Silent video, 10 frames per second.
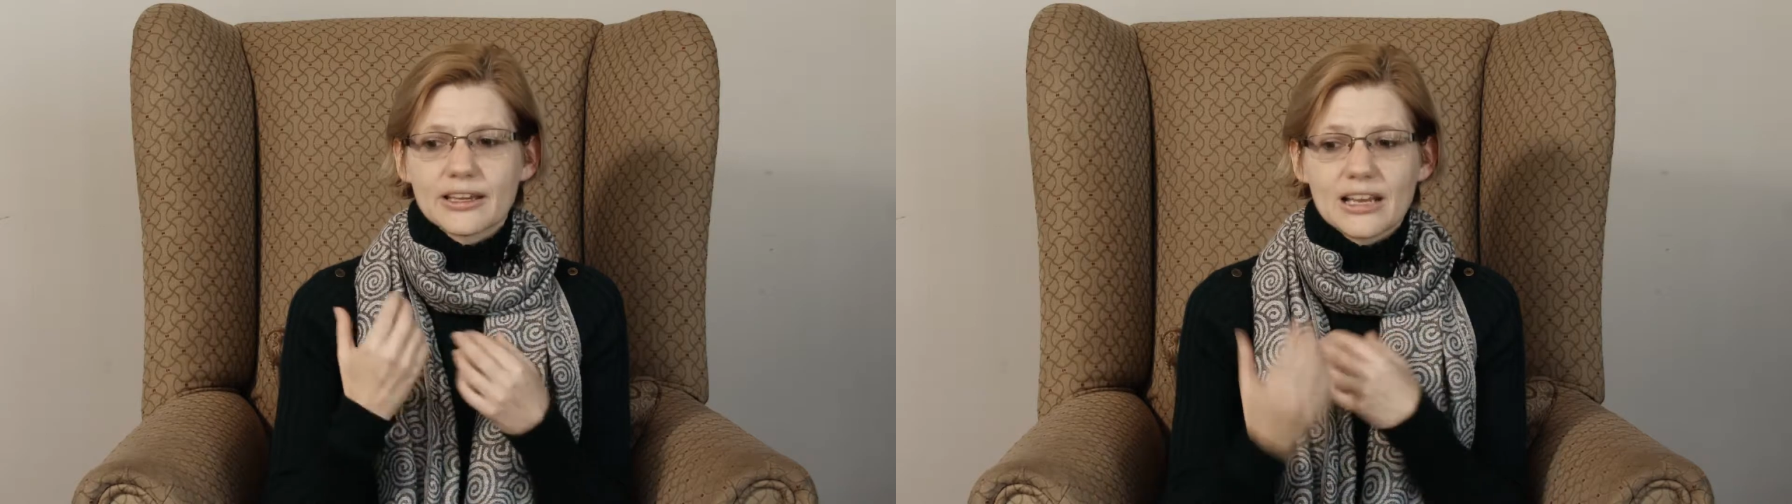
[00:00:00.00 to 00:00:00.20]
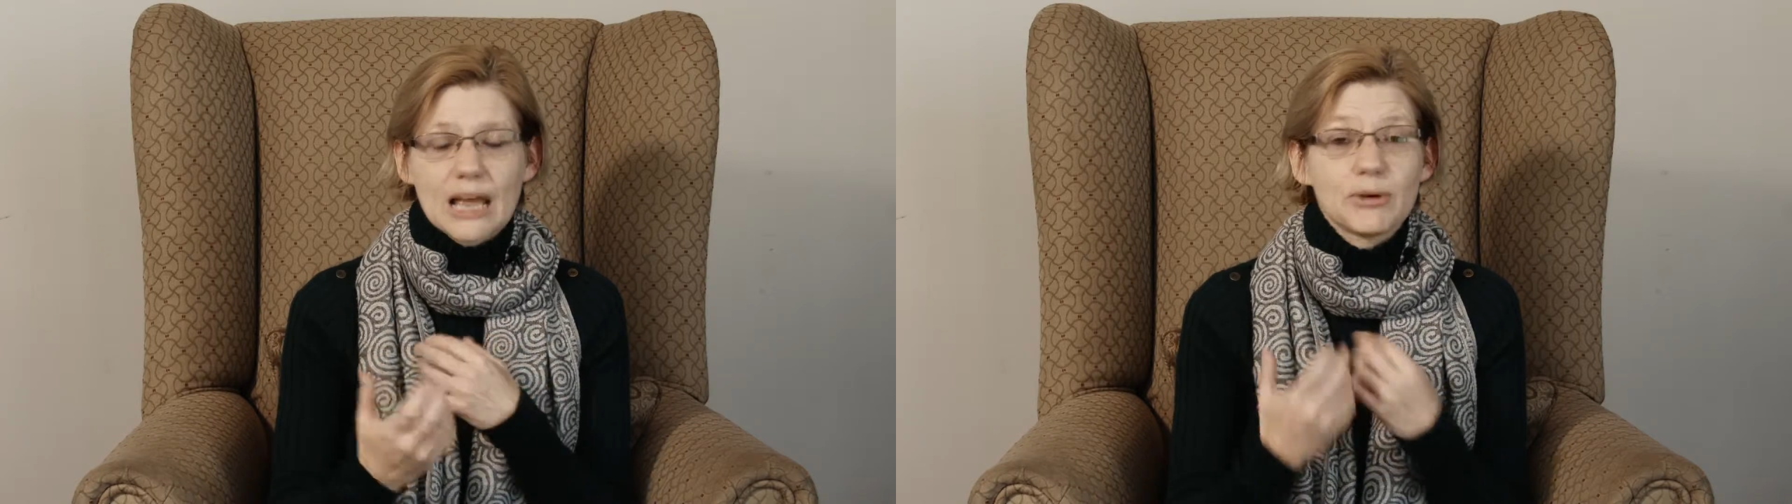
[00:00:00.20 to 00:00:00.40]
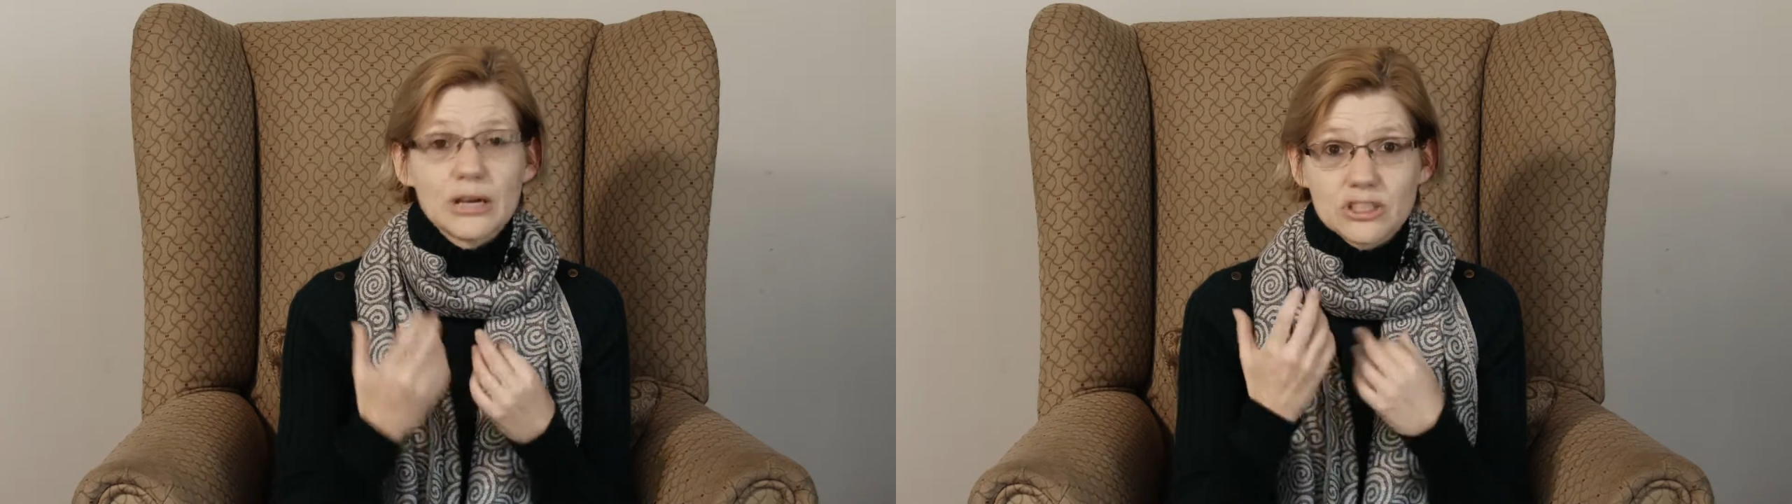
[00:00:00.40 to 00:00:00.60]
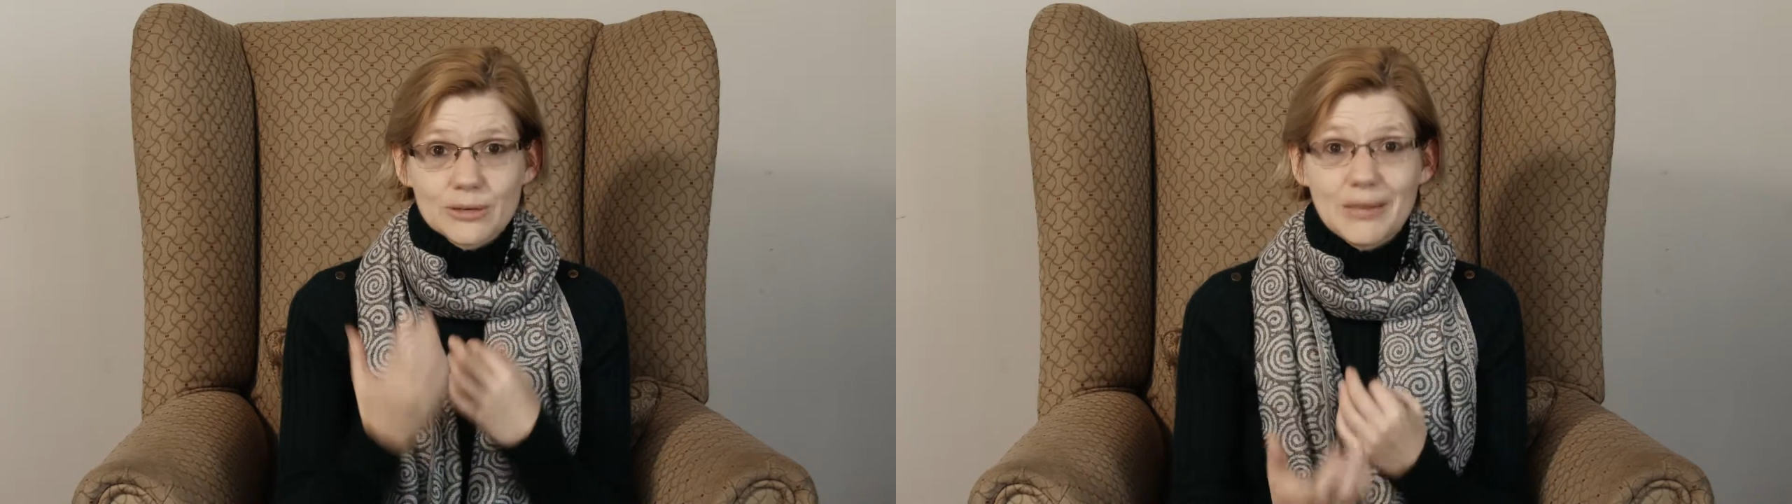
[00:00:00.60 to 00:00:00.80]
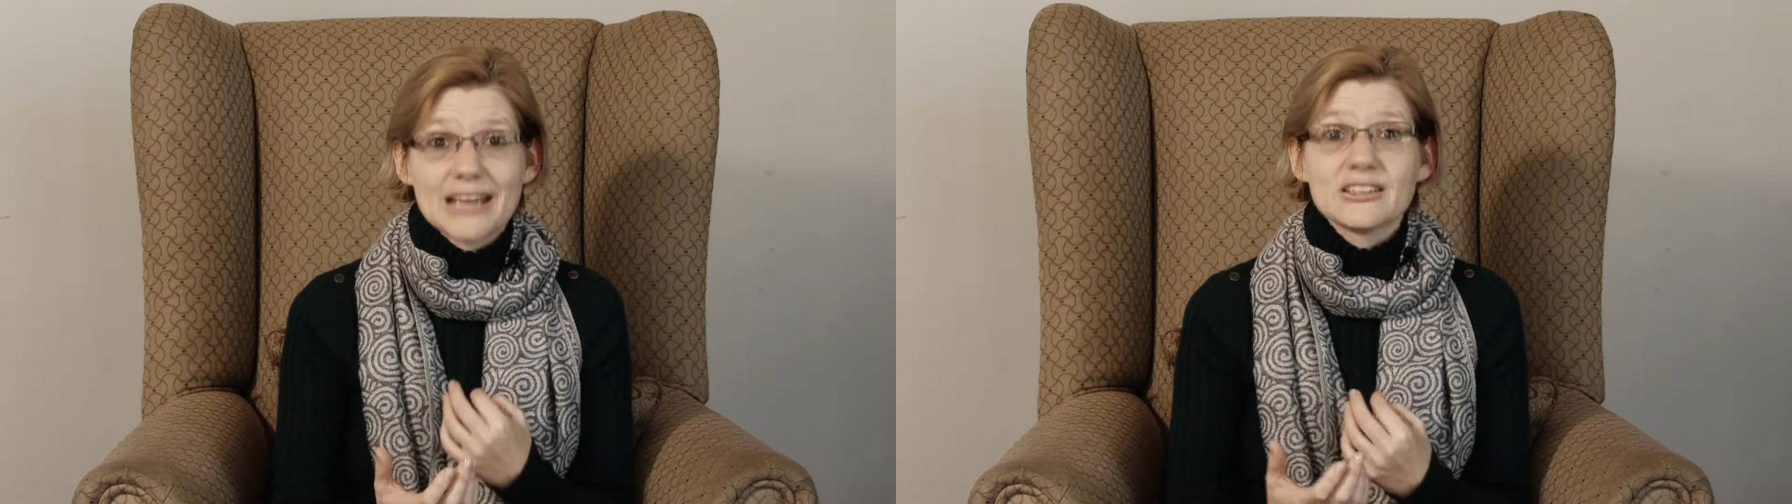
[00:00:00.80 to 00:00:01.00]

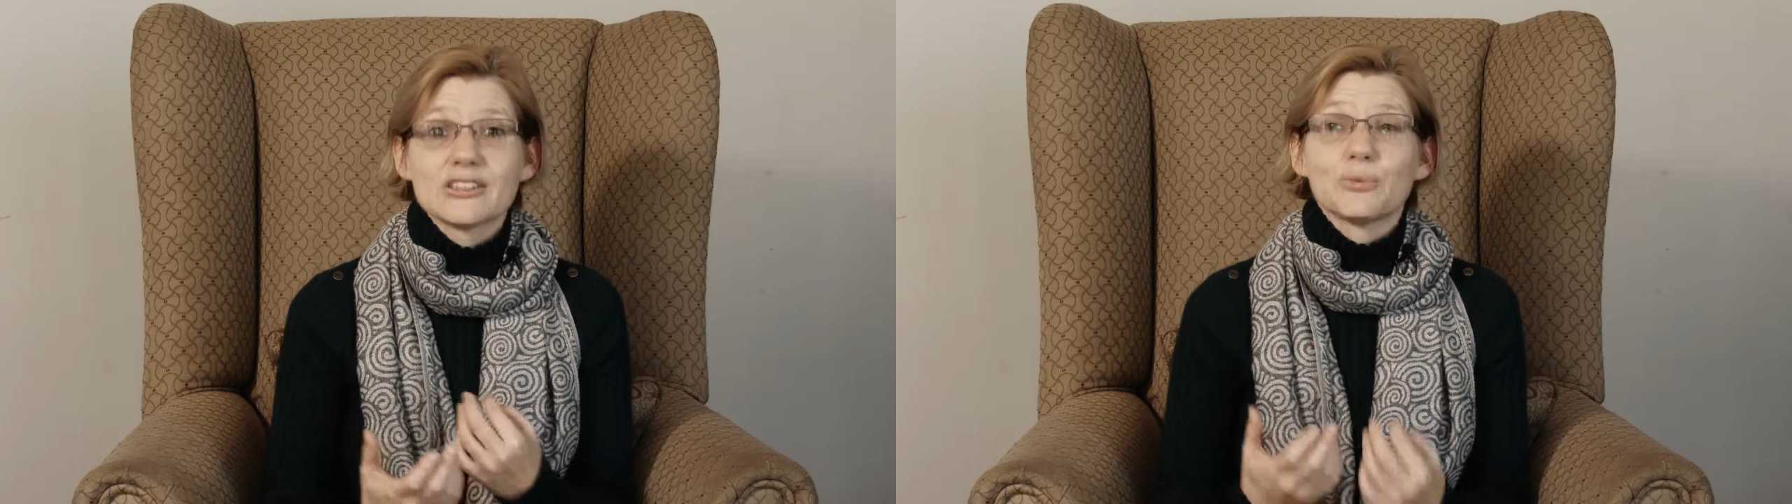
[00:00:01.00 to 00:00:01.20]
collaboration matters,